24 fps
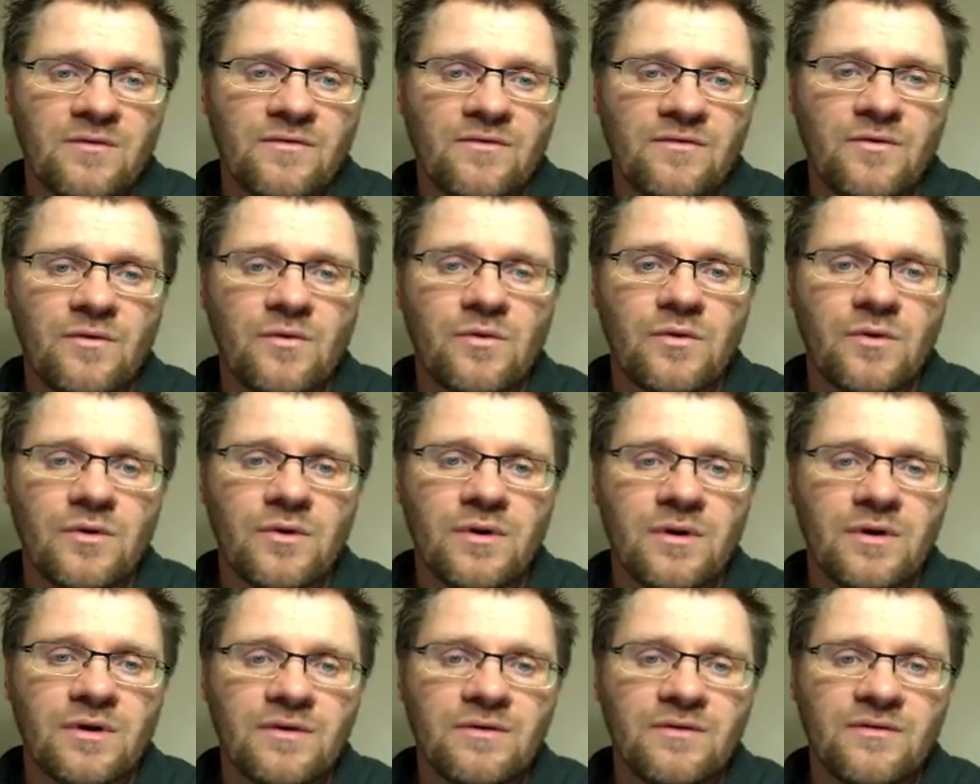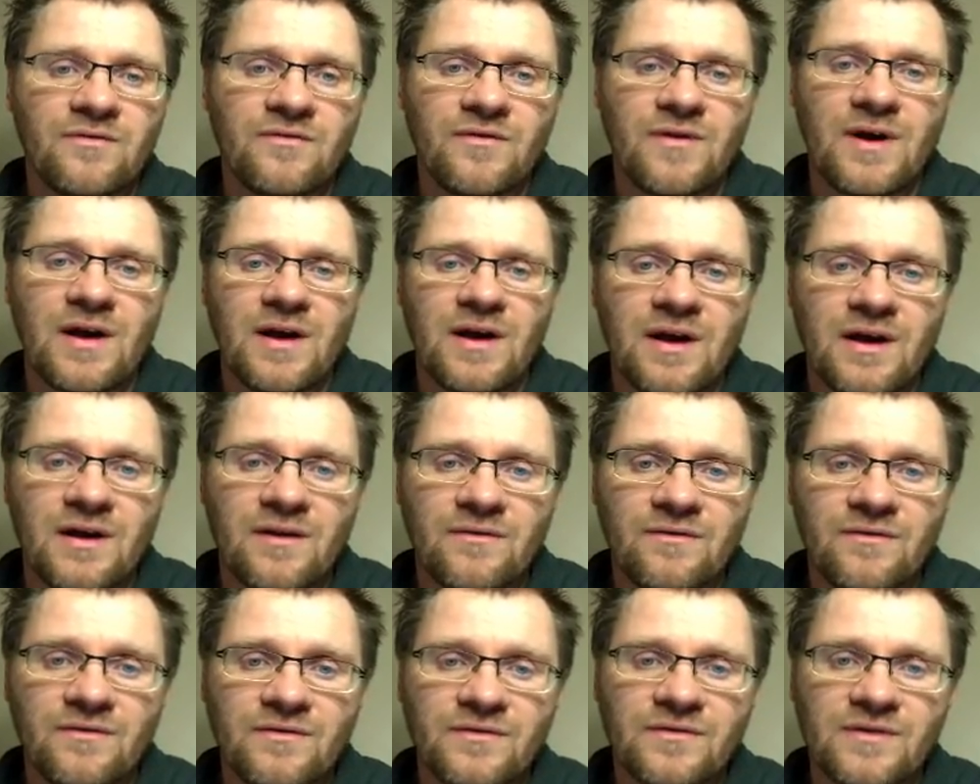4,
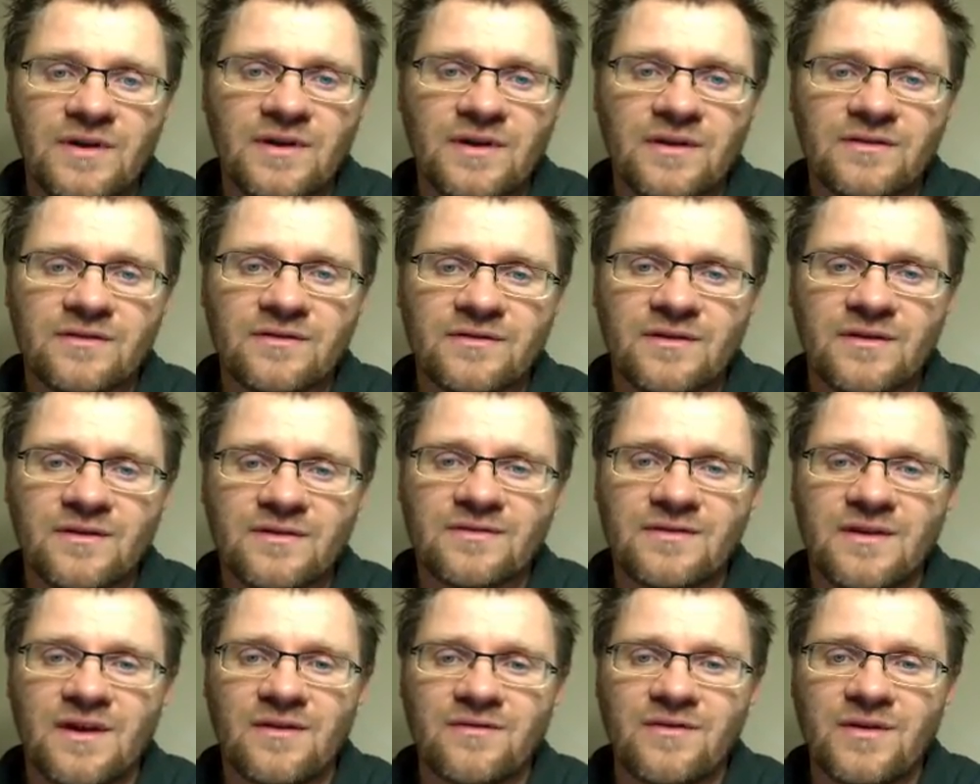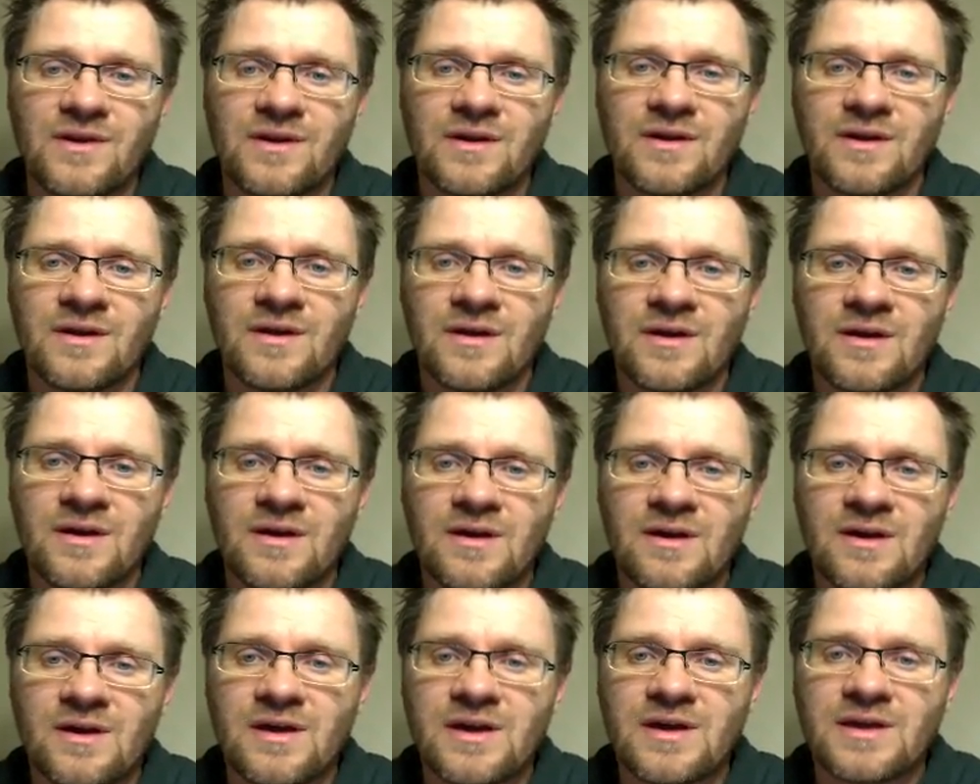5, 6, 7,
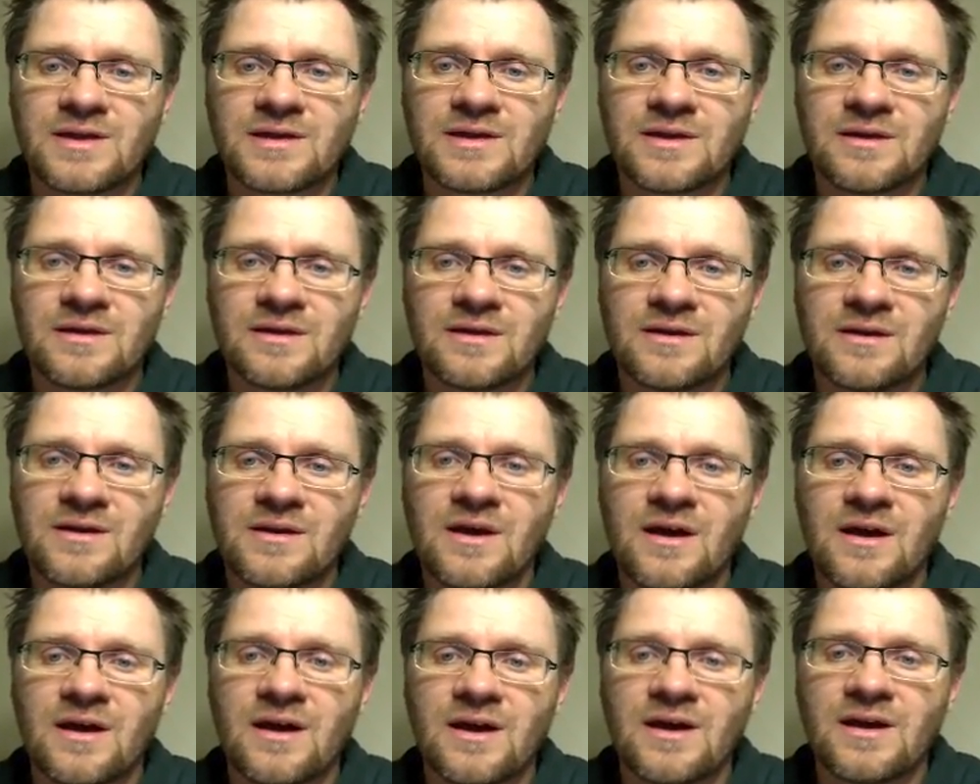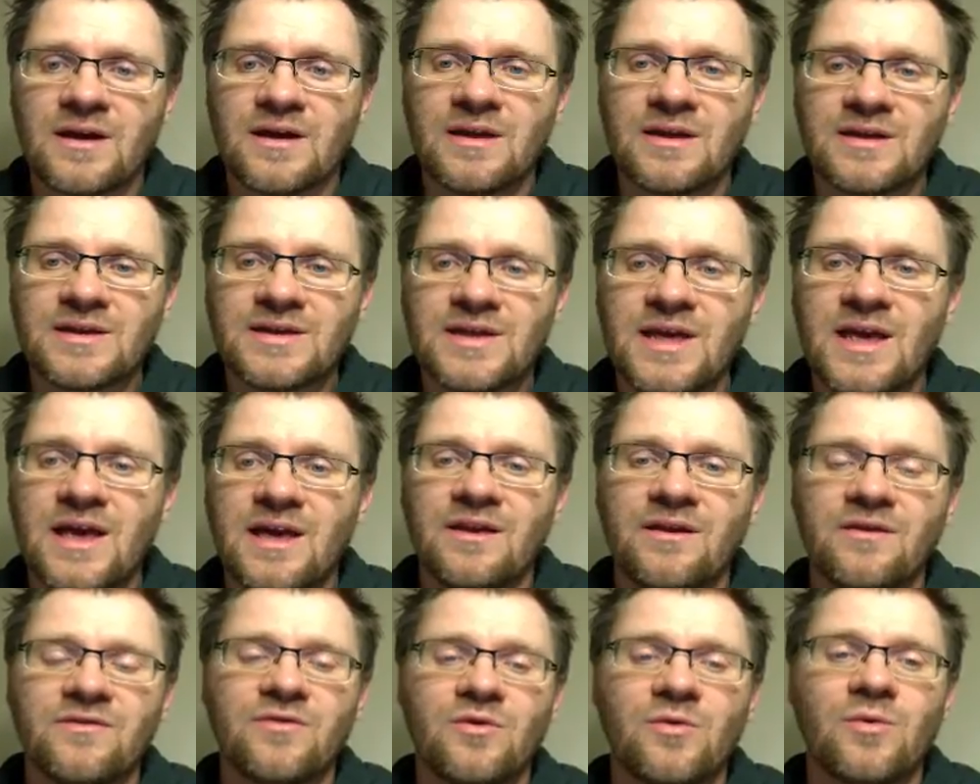8, 9,
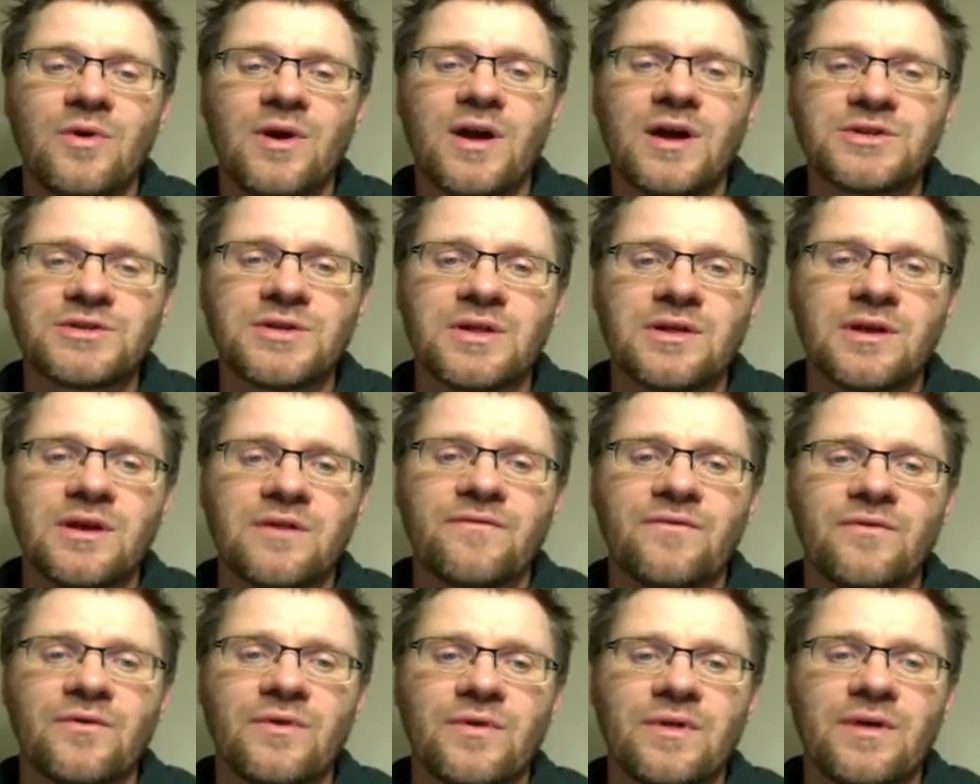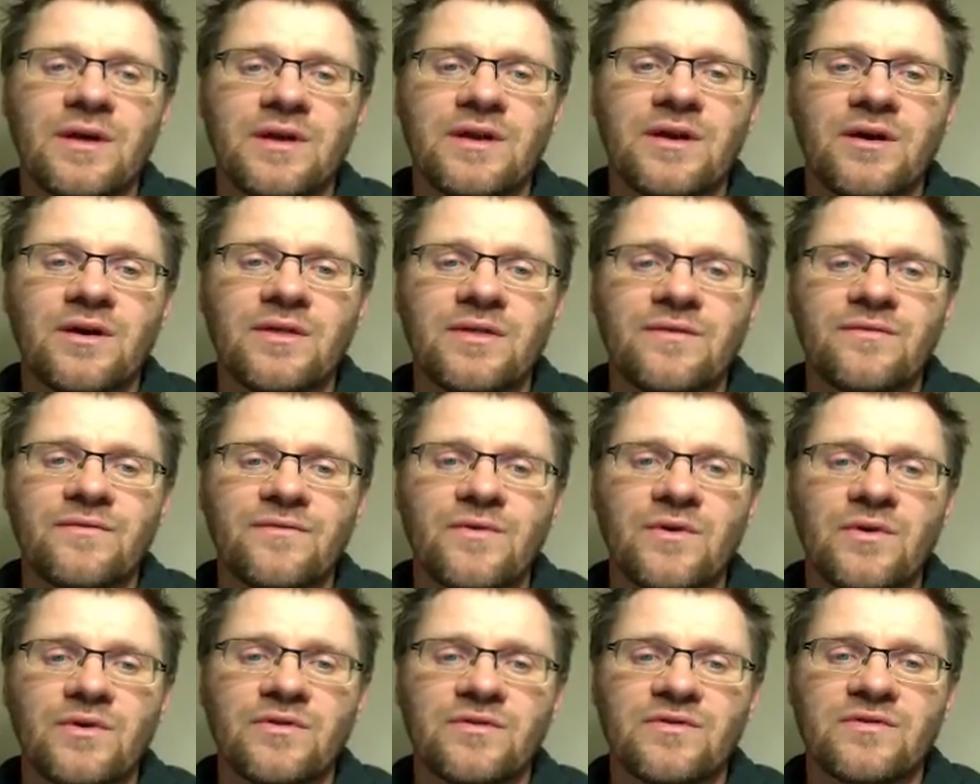10. So we're actually looking for the not the
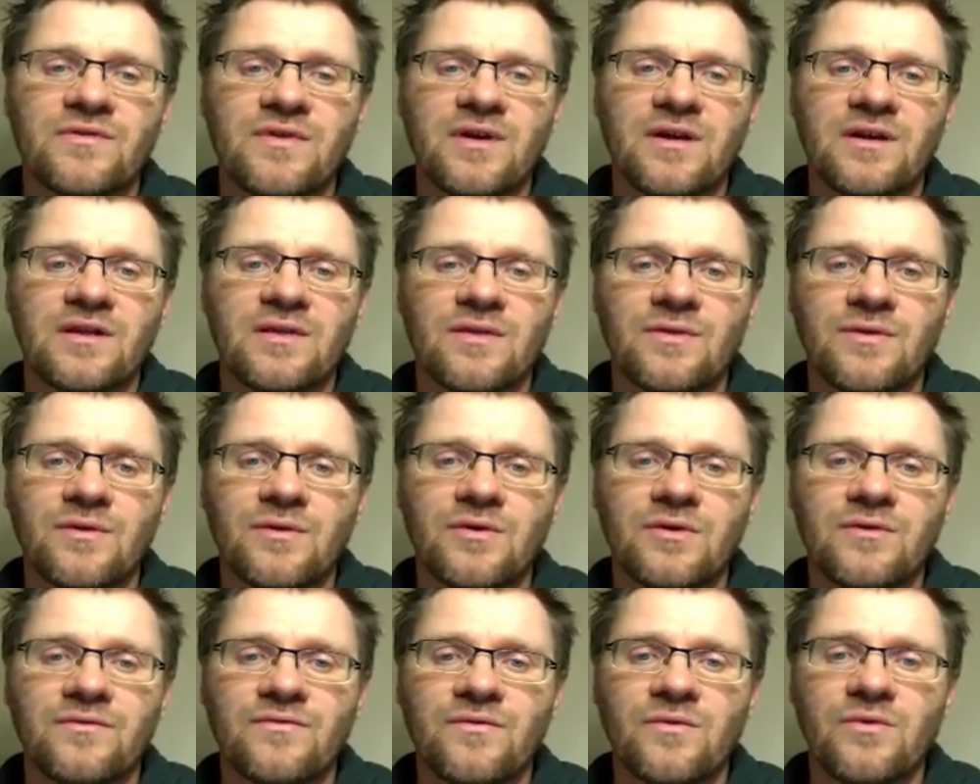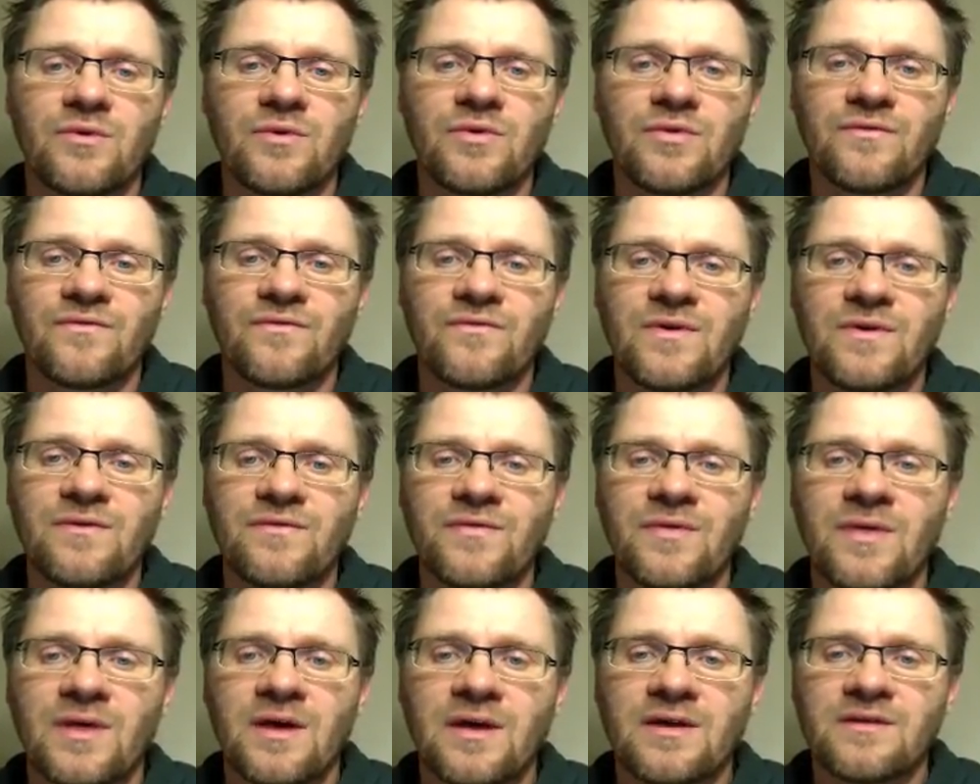first, second, third, fourth,
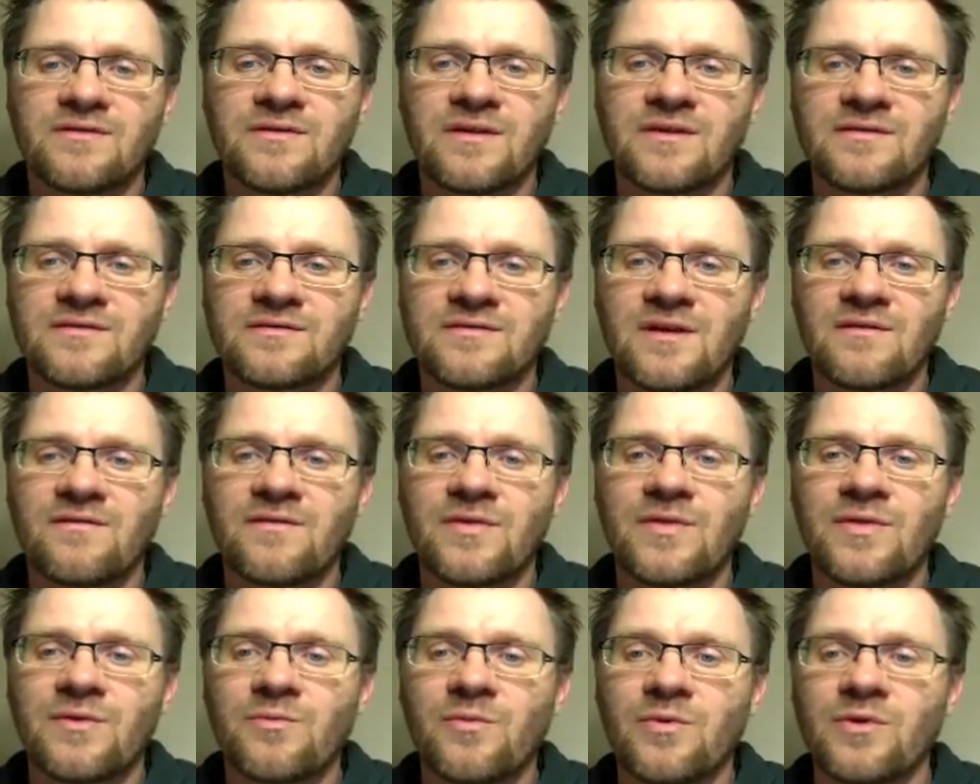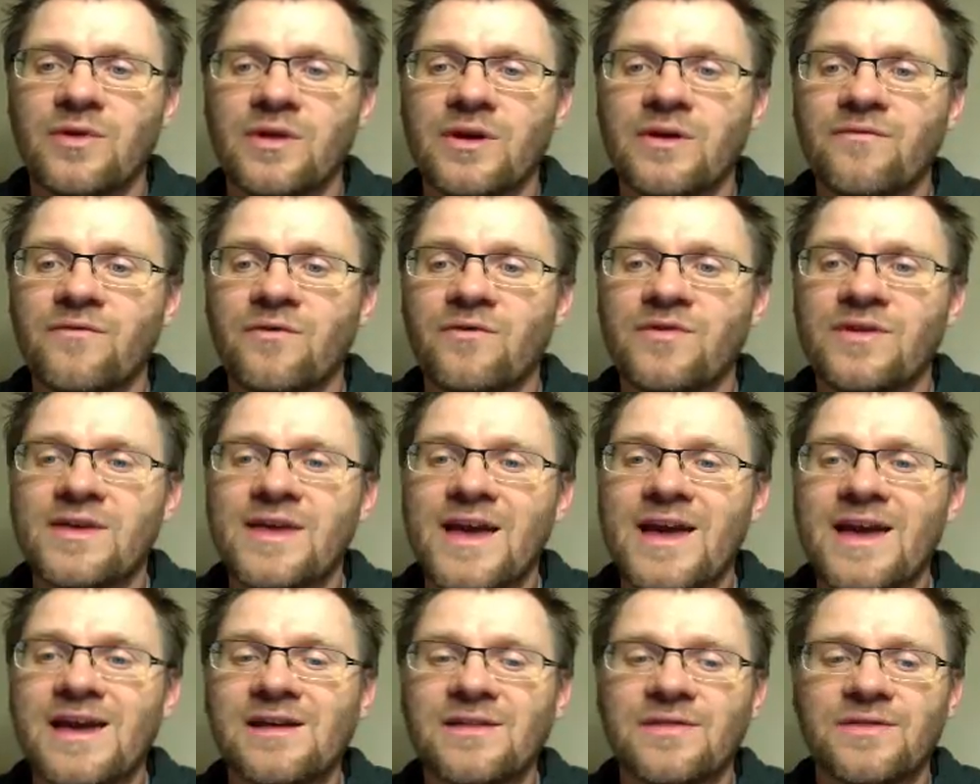fifth, sixth, seventh. We're looking for the
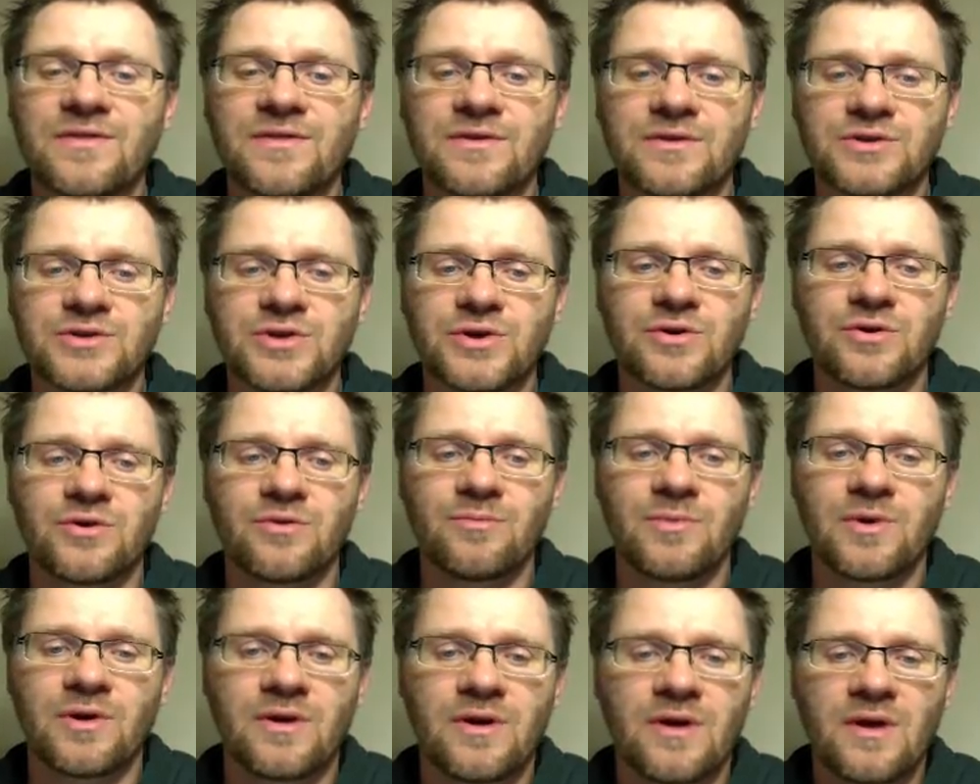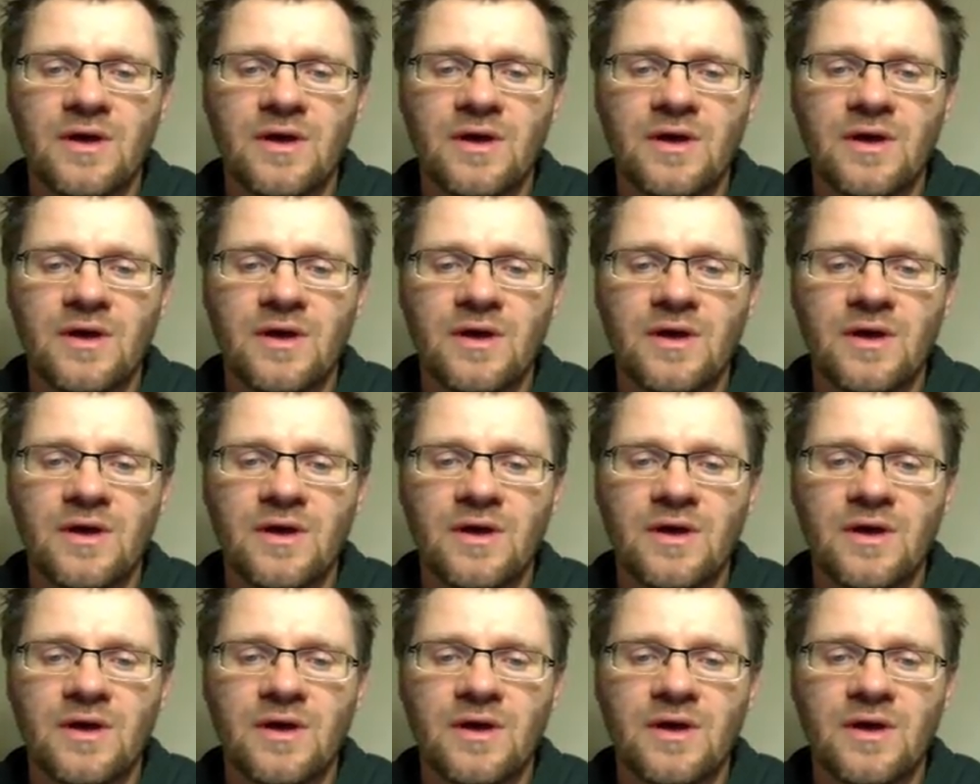eighth term.